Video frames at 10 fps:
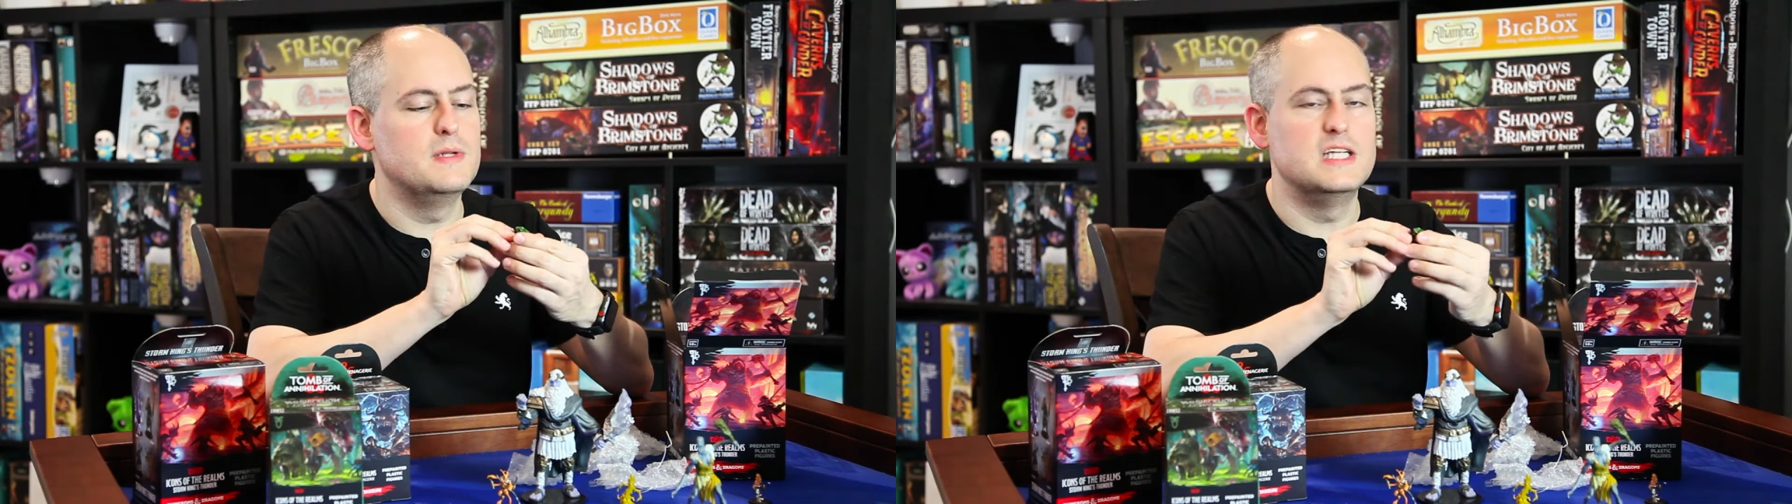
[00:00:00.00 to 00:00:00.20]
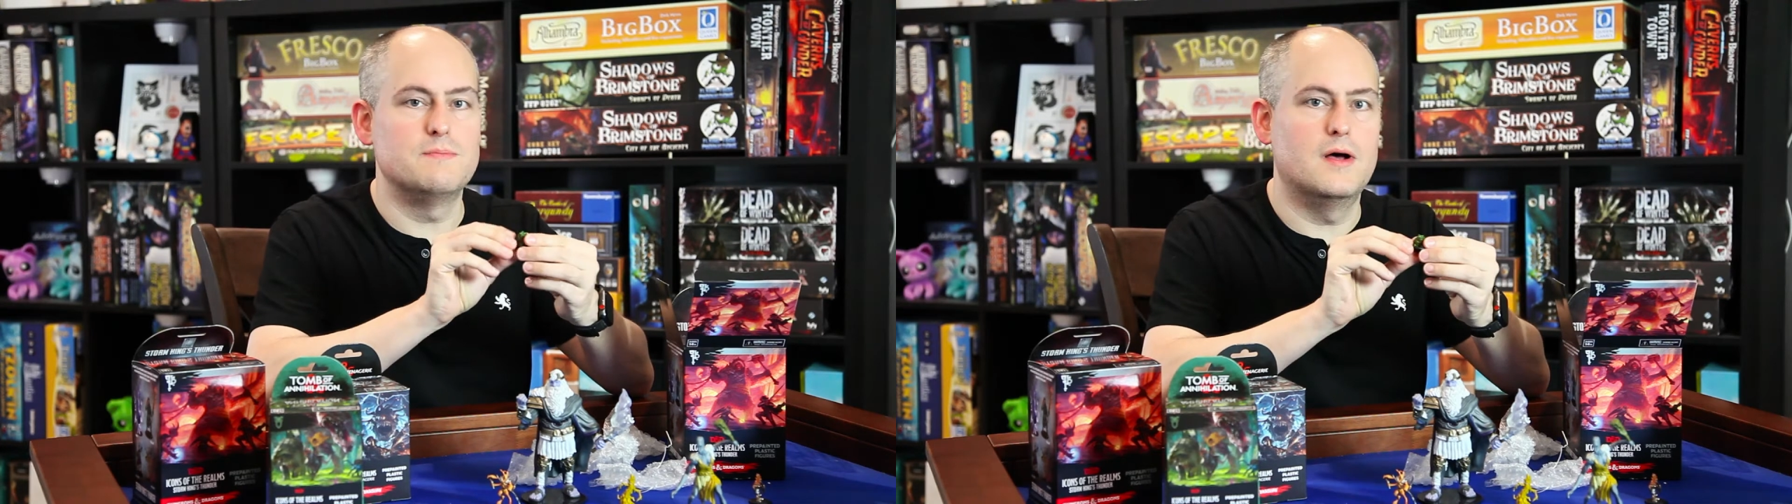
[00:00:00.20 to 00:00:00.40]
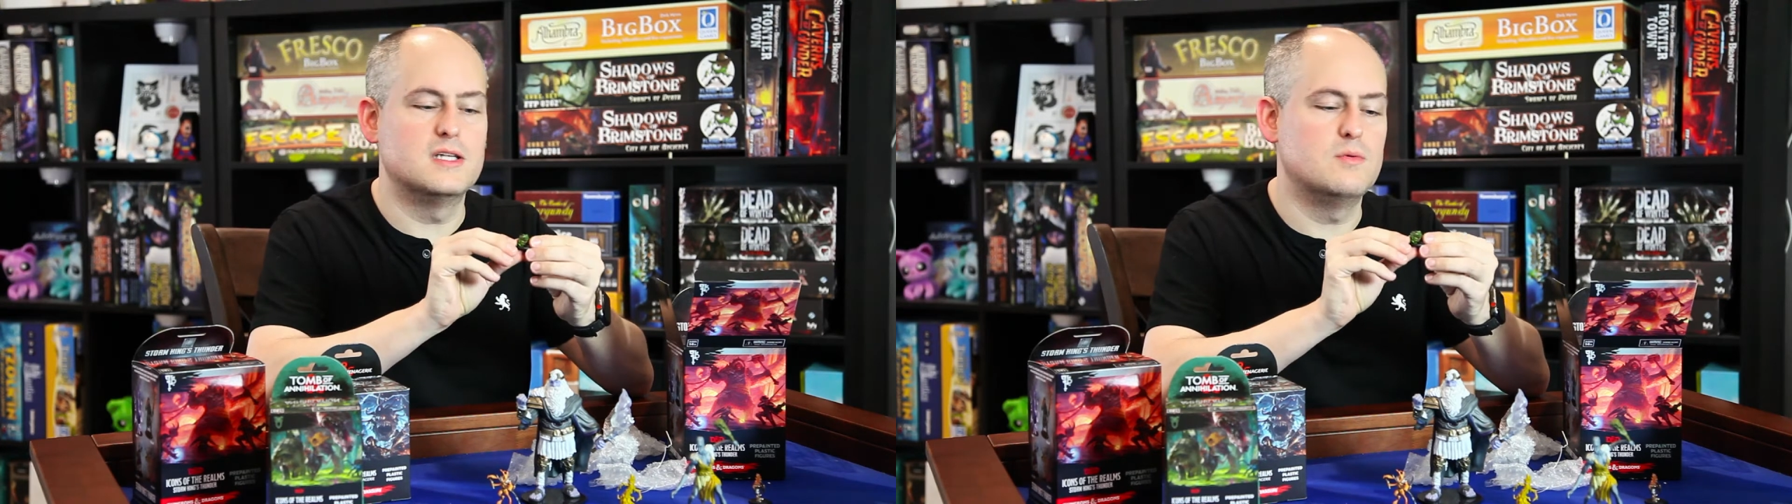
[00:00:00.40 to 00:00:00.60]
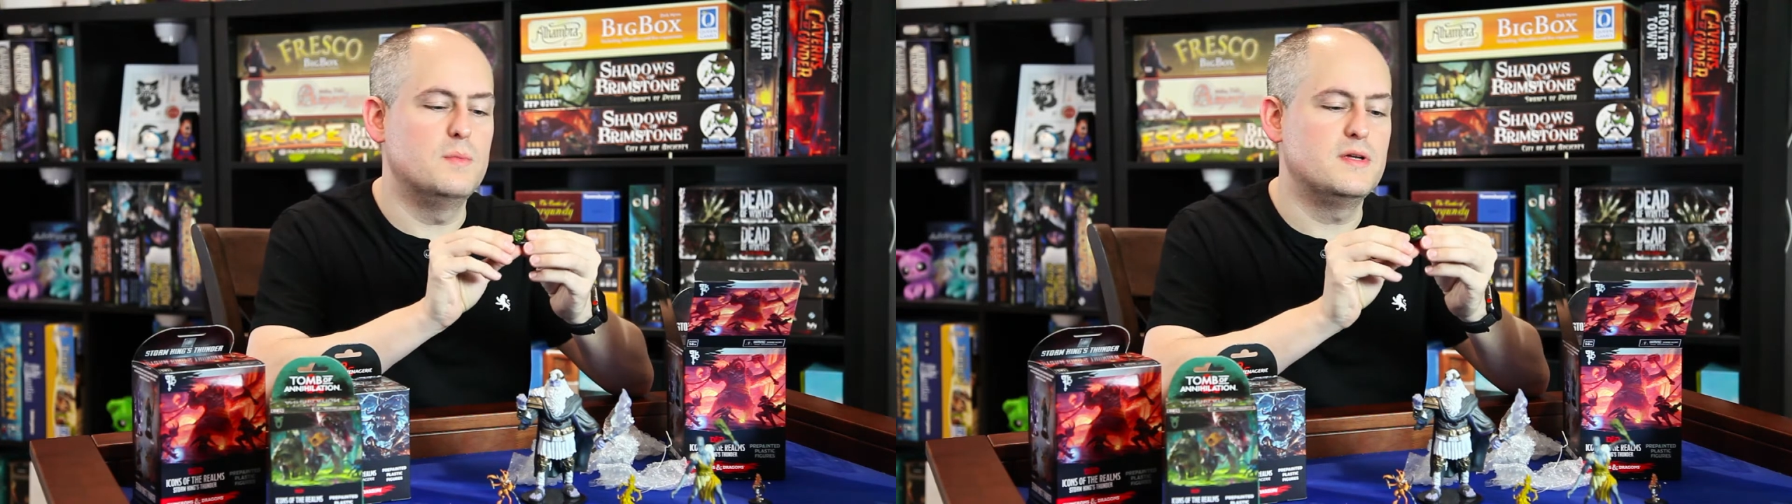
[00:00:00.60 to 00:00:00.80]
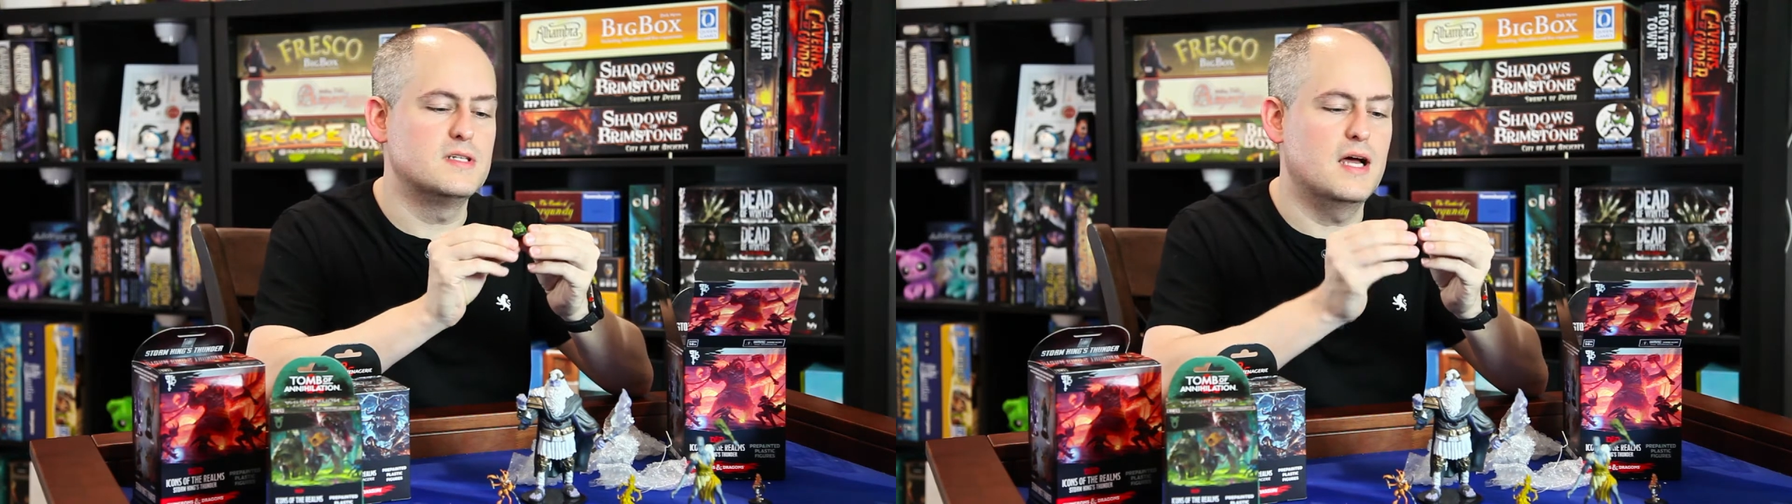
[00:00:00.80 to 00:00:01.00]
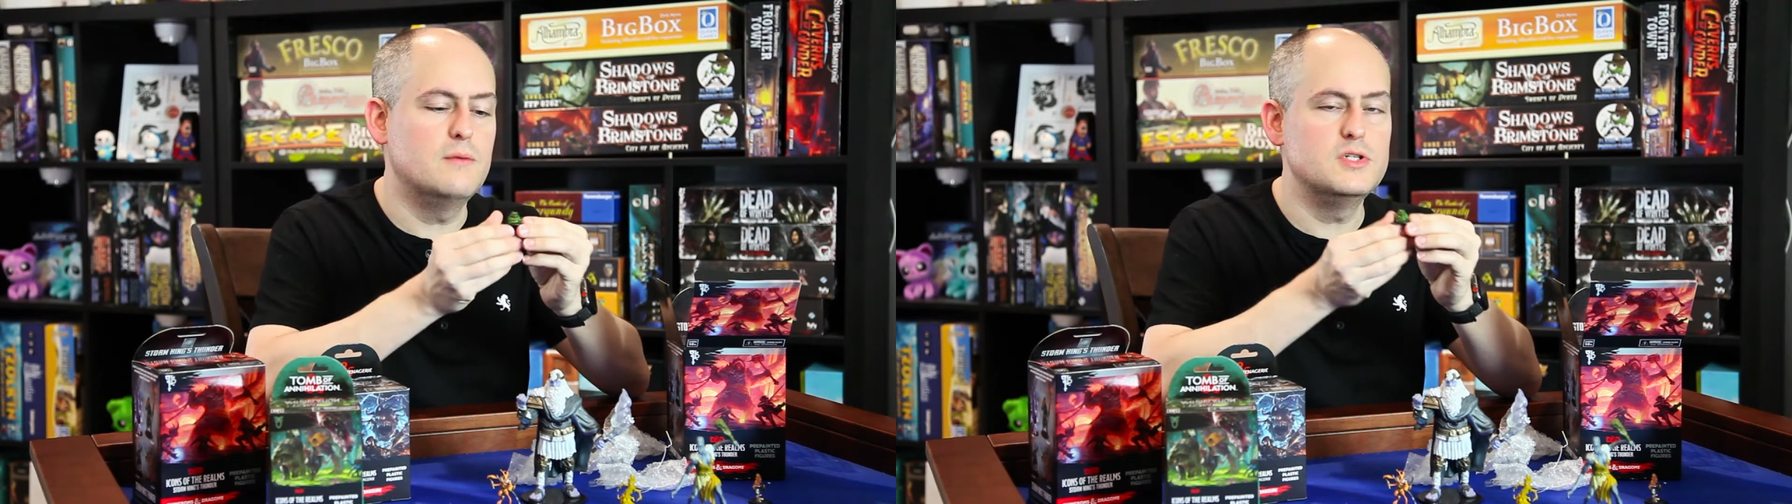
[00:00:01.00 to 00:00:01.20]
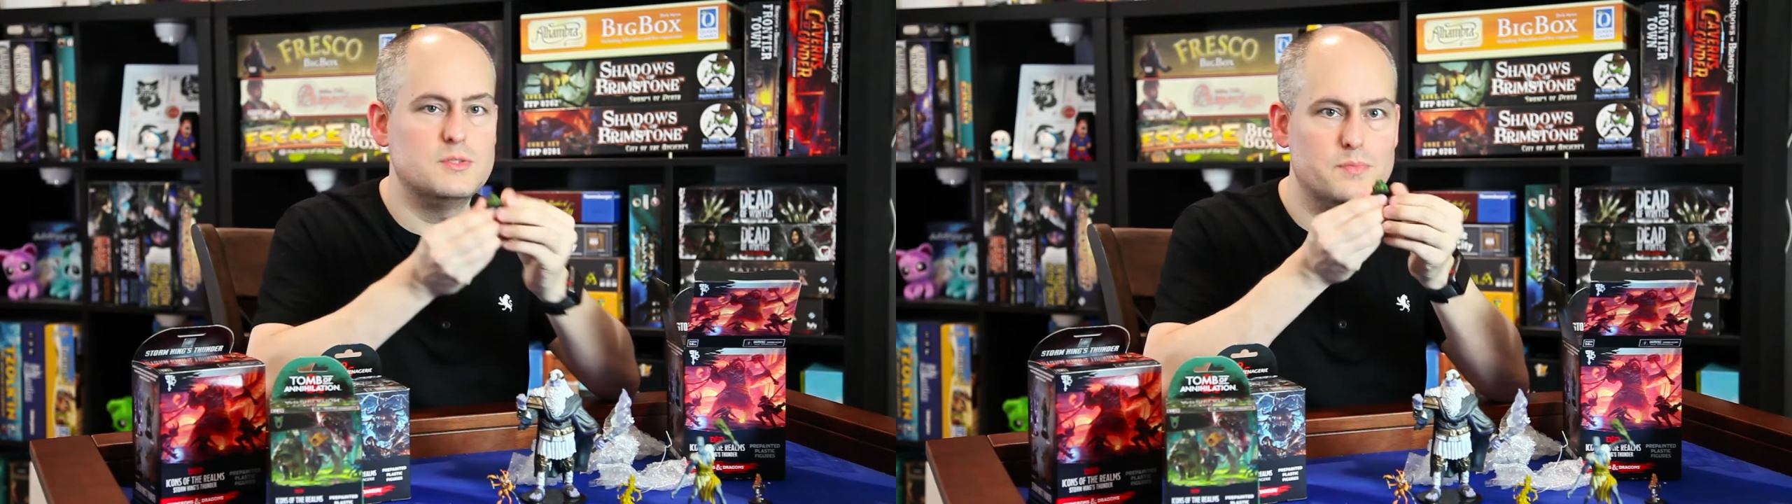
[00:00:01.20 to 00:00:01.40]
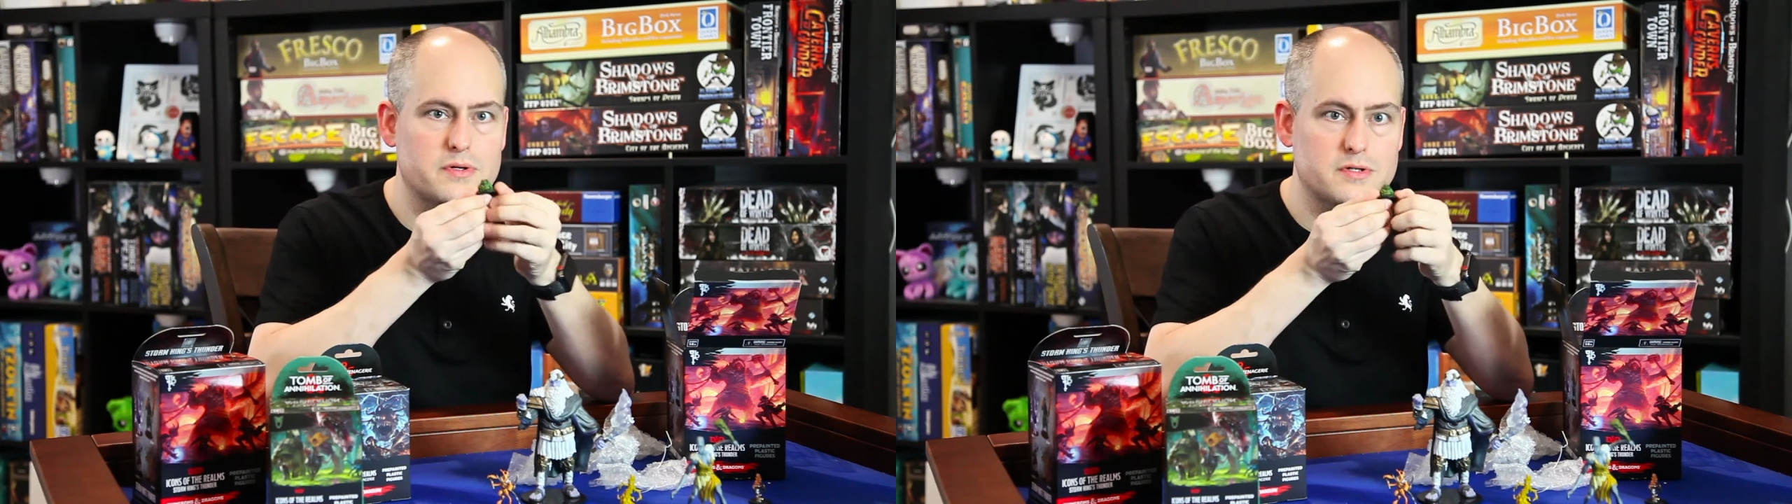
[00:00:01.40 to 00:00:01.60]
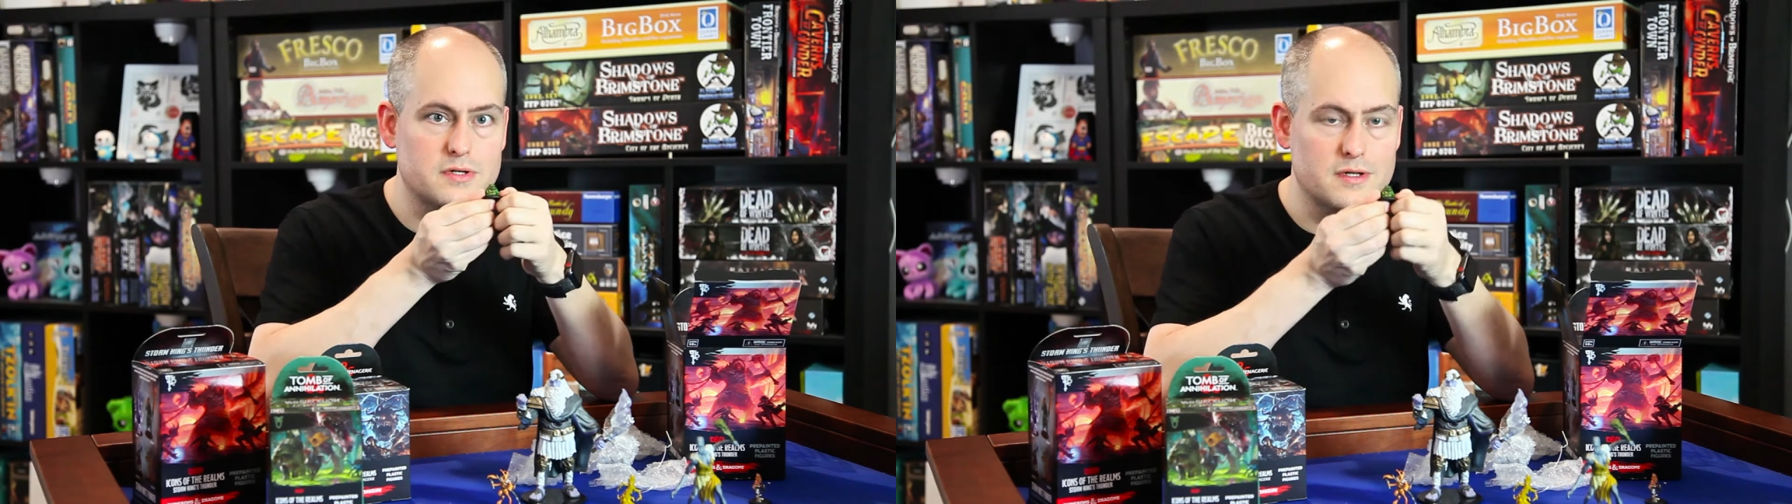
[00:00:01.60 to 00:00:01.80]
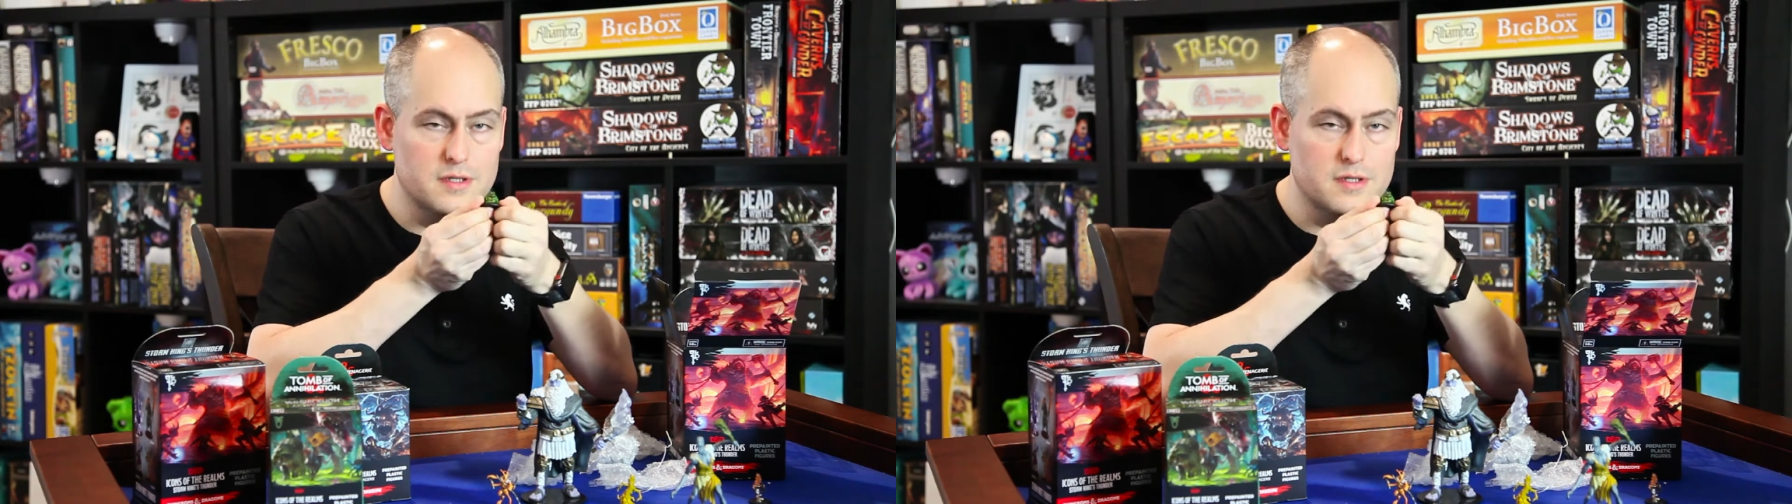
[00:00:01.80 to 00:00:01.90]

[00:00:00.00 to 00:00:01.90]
many as possible because I will just put